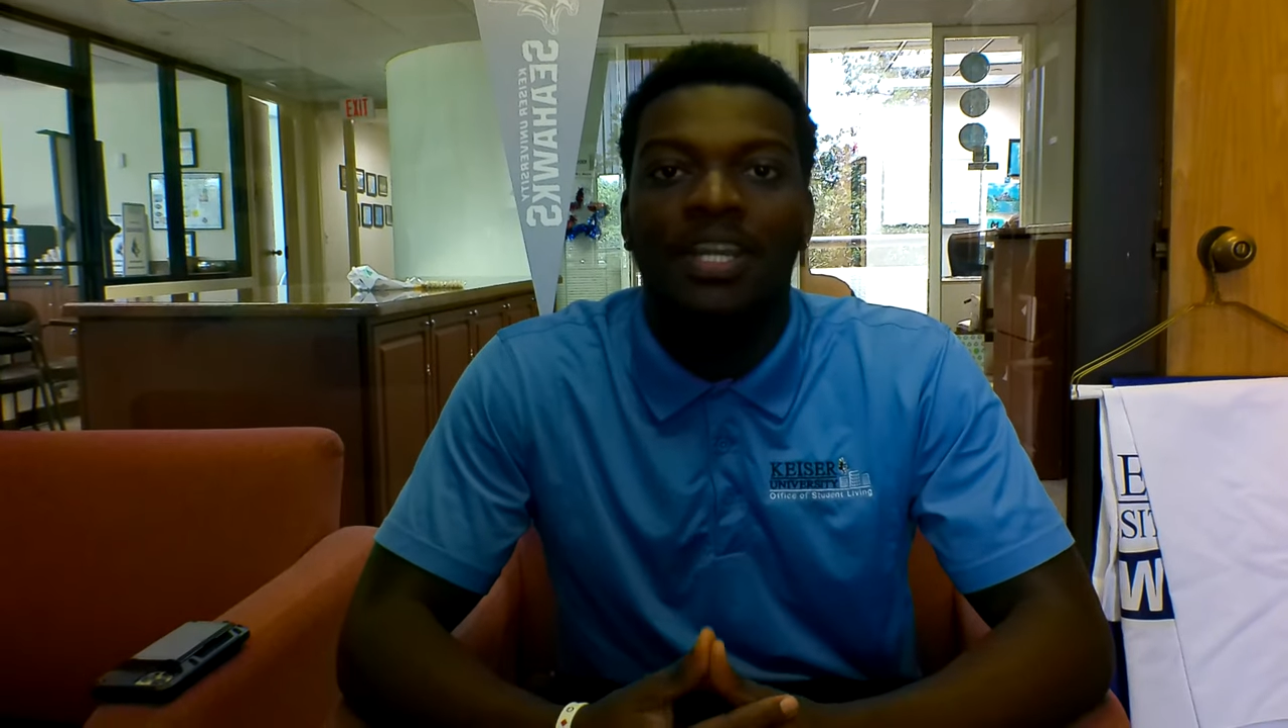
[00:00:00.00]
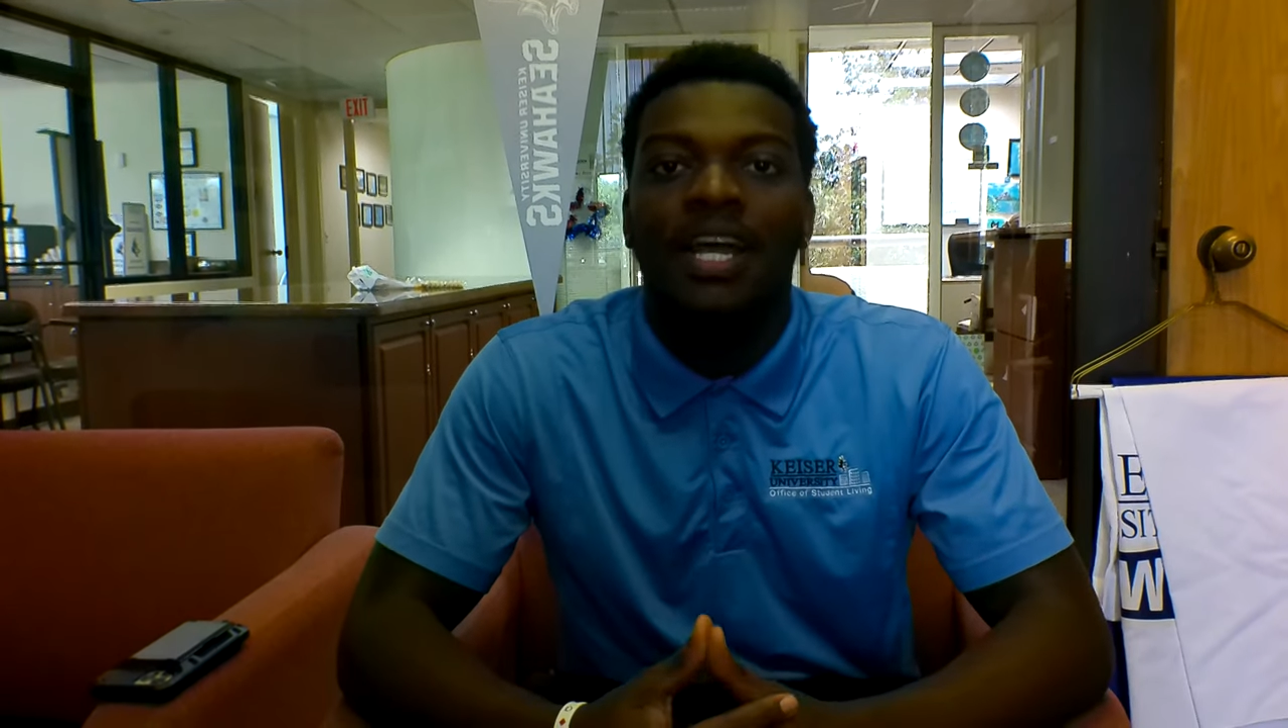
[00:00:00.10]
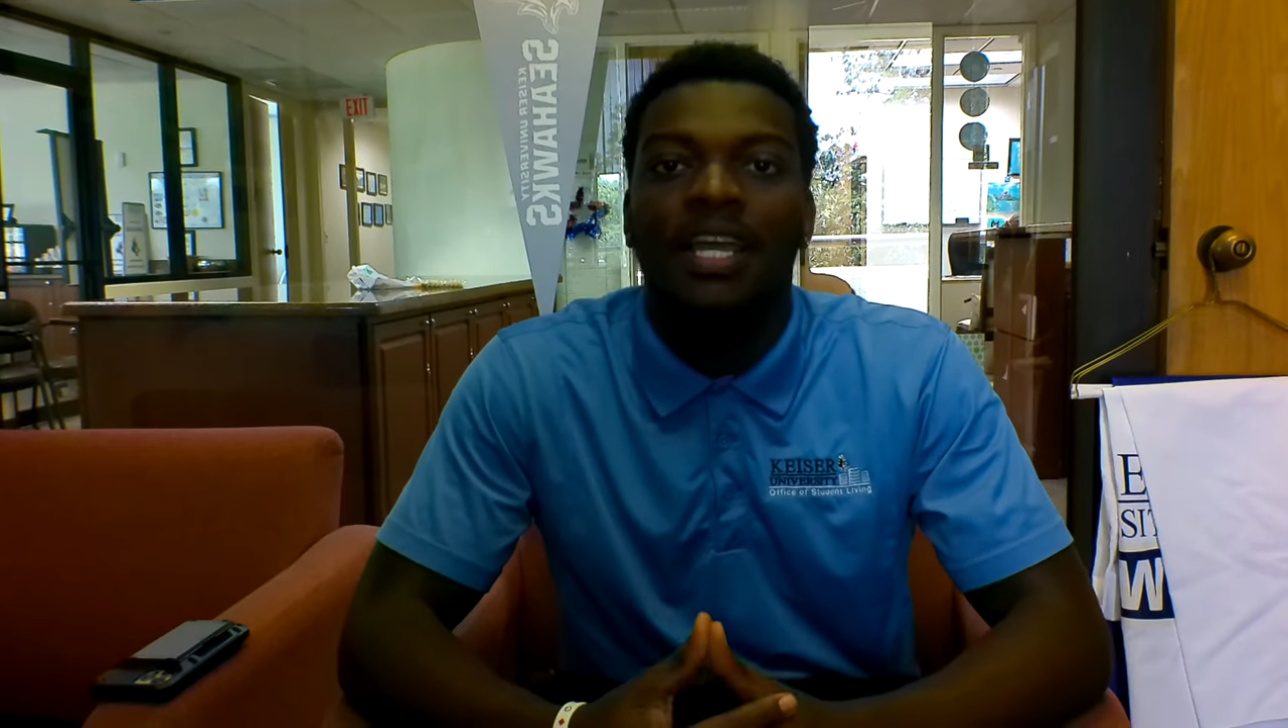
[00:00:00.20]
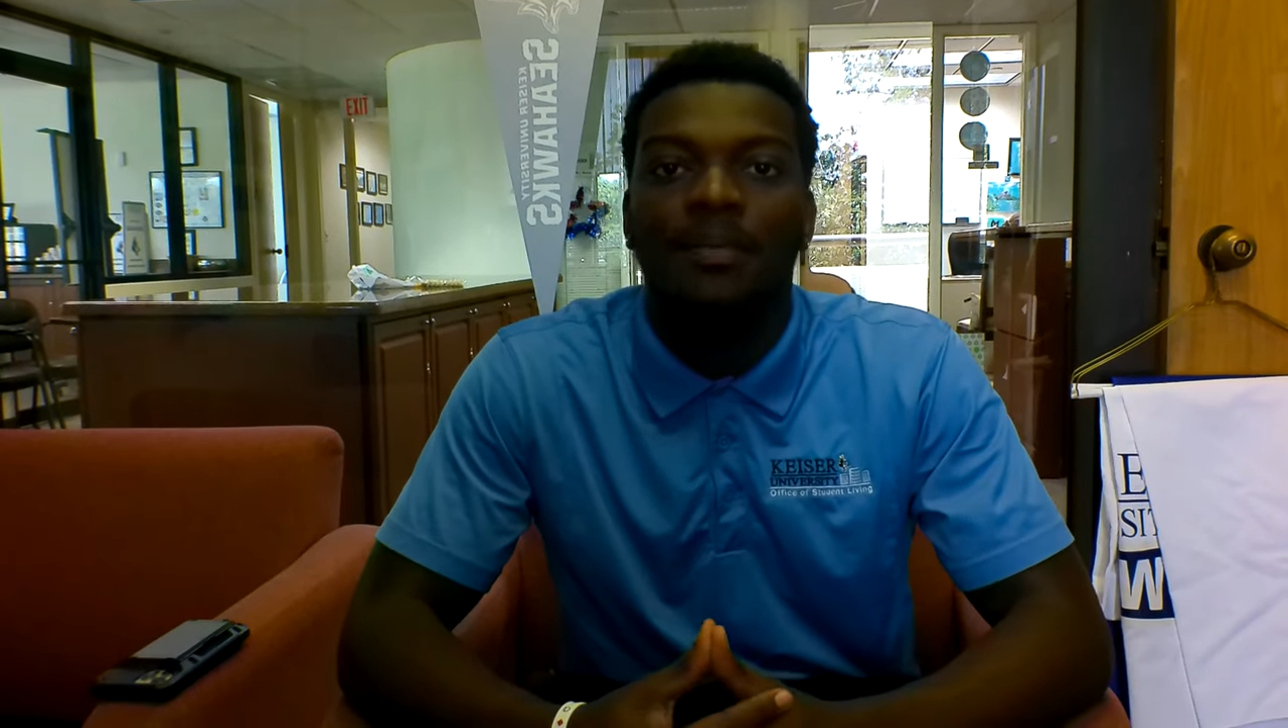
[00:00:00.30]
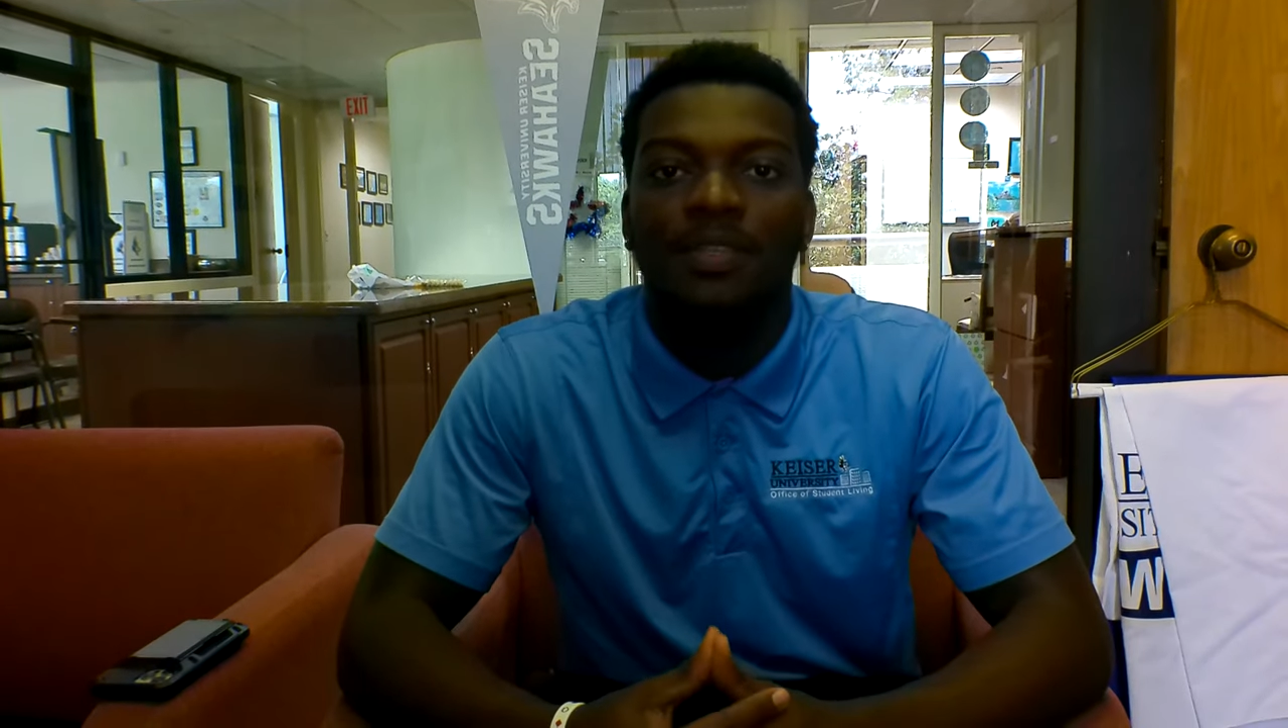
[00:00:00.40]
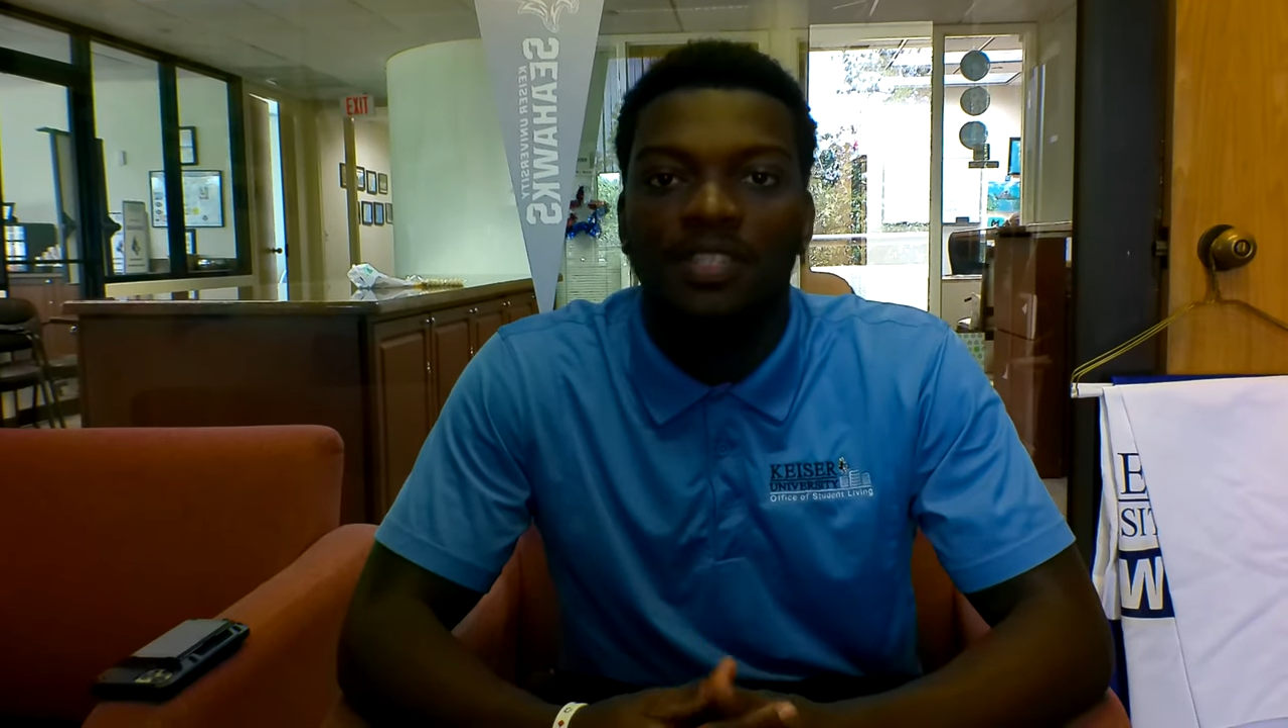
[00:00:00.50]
and I am a